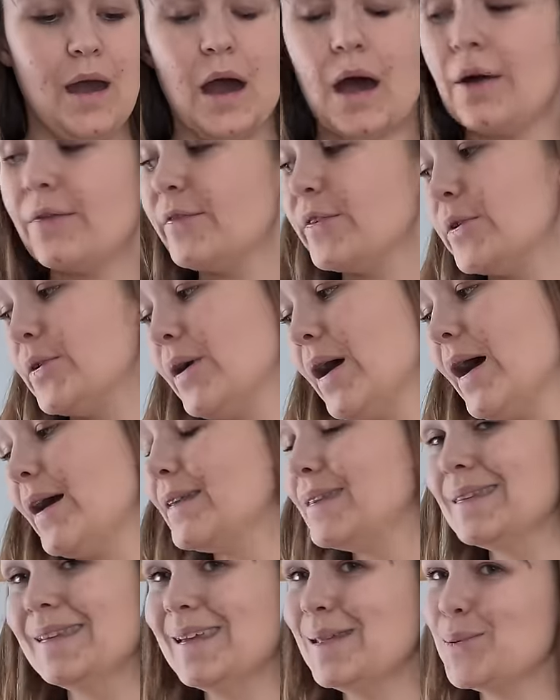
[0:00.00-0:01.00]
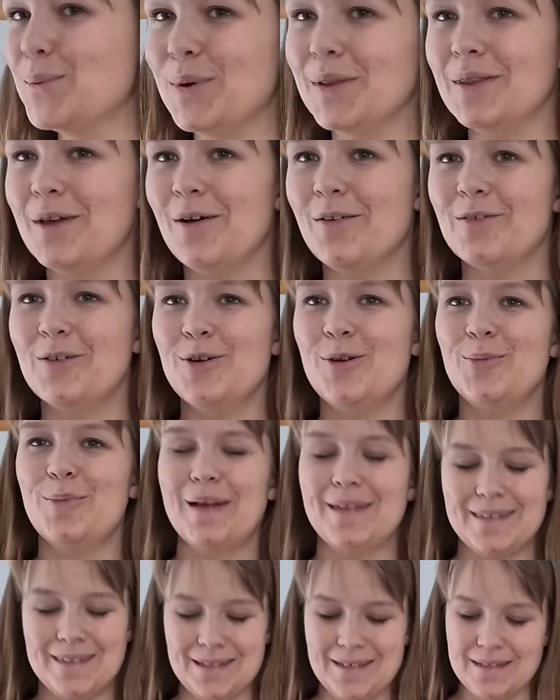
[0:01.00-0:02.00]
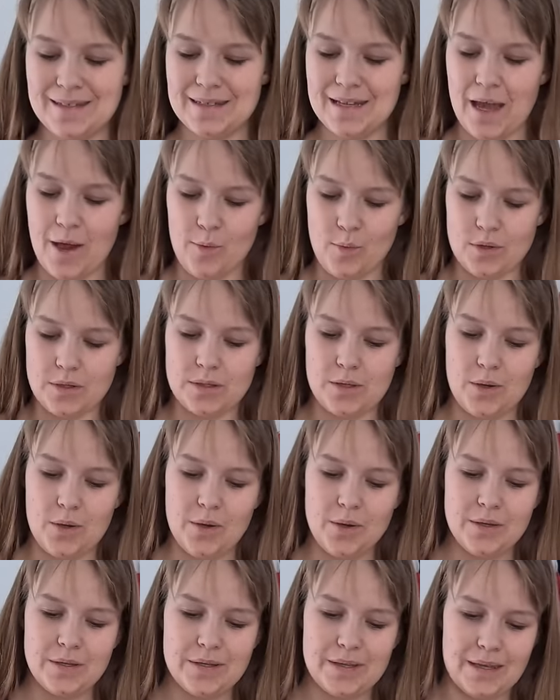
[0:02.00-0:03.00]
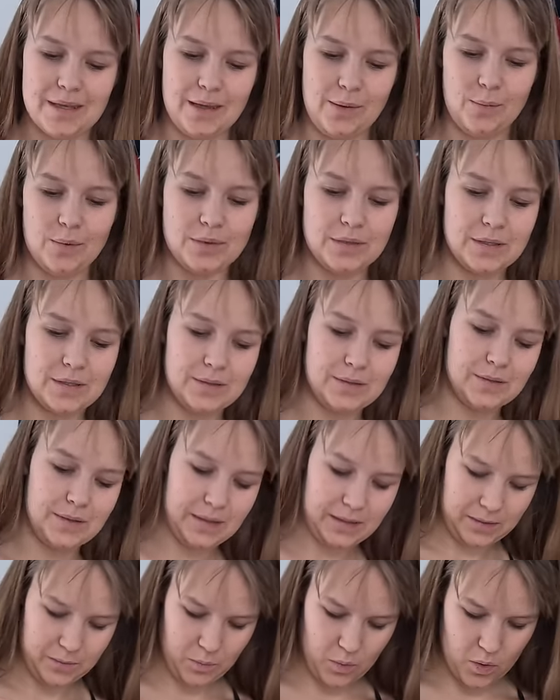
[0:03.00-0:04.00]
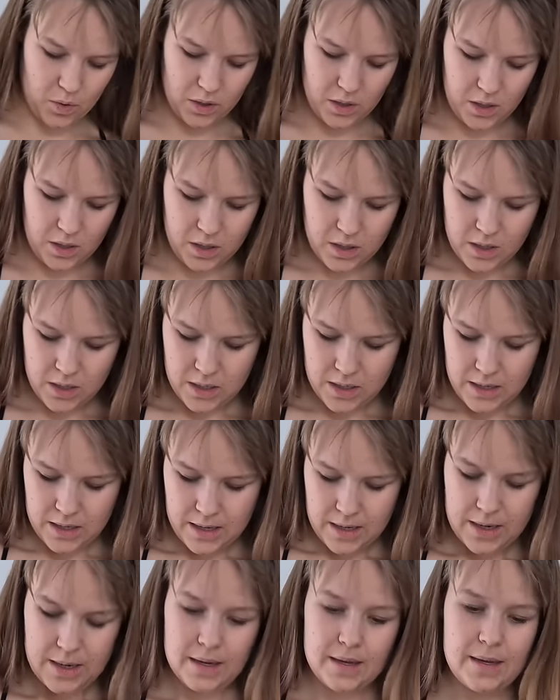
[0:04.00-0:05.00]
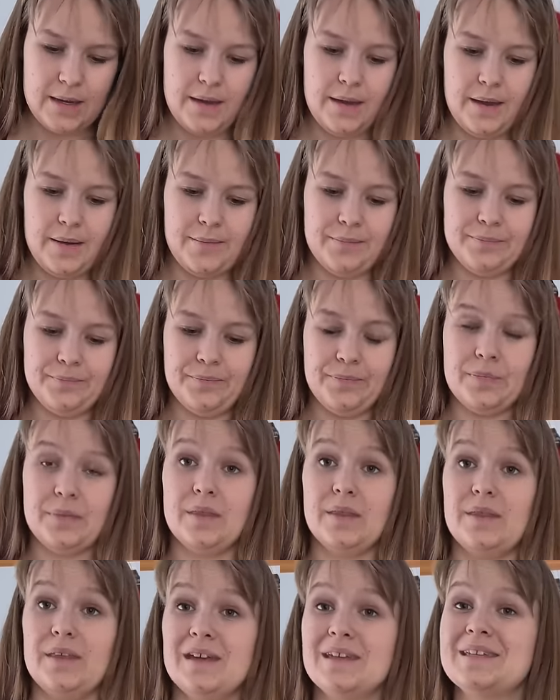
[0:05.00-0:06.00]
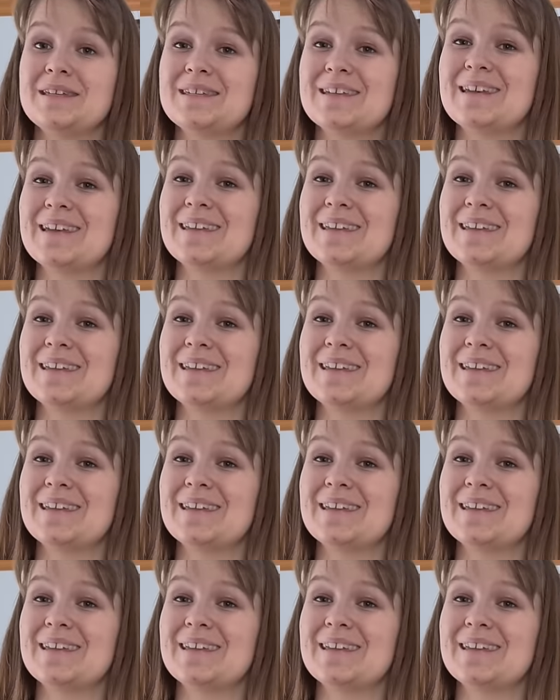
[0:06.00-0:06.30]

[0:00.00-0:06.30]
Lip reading: After I'd knit one of her patterns, I was hooked and I wanted to knit more. This